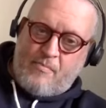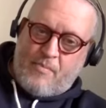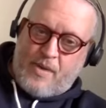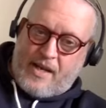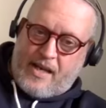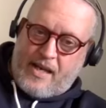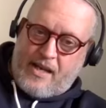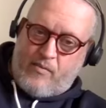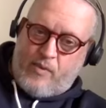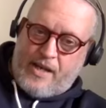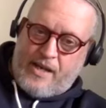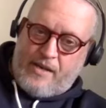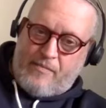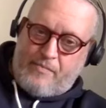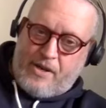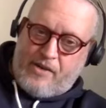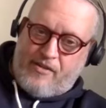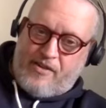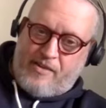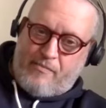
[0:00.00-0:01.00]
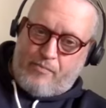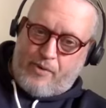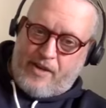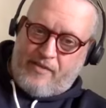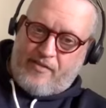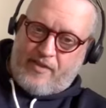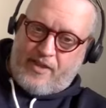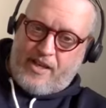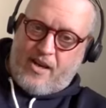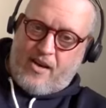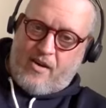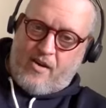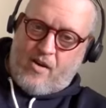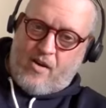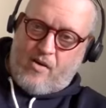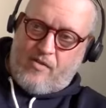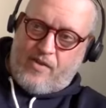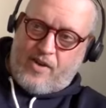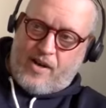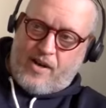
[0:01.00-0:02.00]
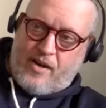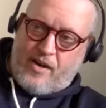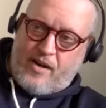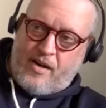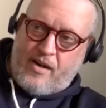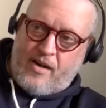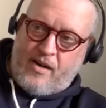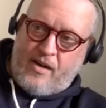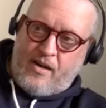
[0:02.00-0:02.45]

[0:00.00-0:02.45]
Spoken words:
But can we briefly go over,